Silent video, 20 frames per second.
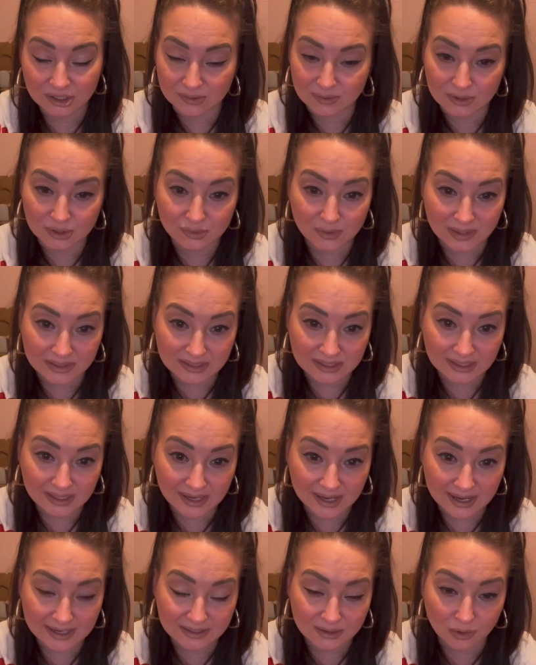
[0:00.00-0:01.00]
was 20
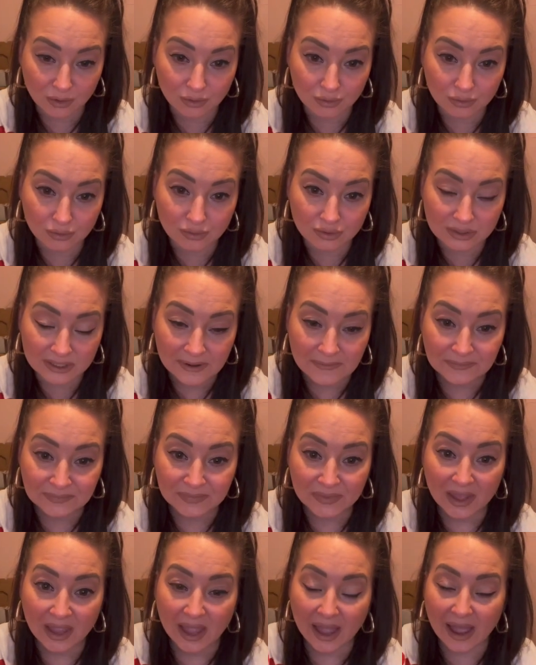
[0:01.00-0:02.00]
years old
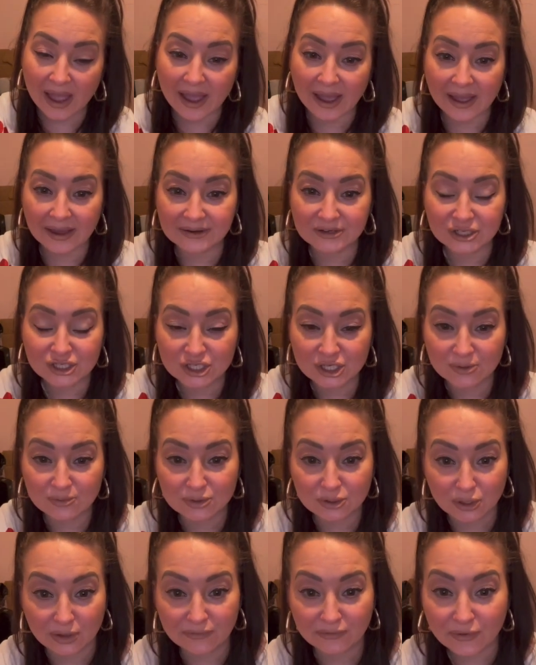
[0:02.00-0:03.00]
and she was
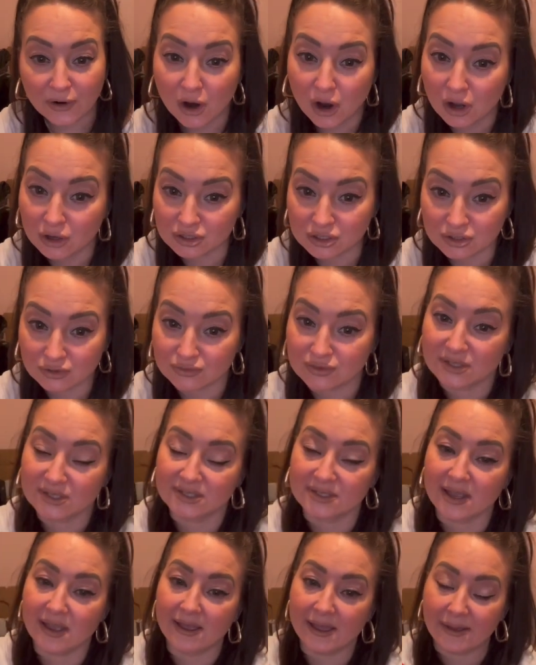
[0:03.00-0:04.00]
looking for a hostel to
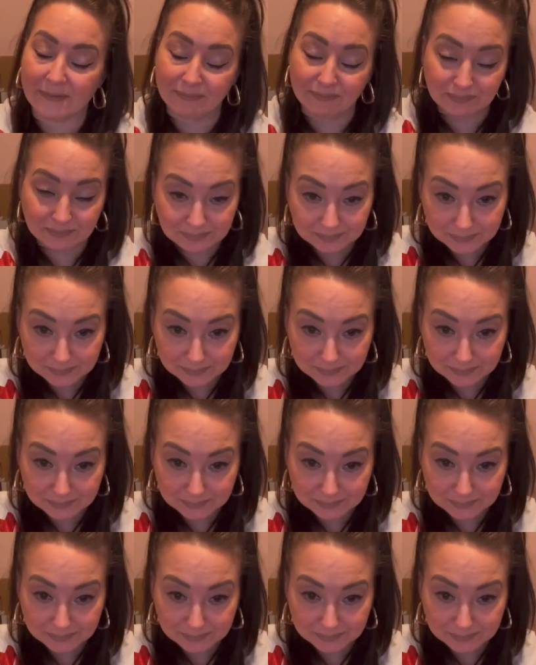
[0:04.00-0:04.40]
stay in.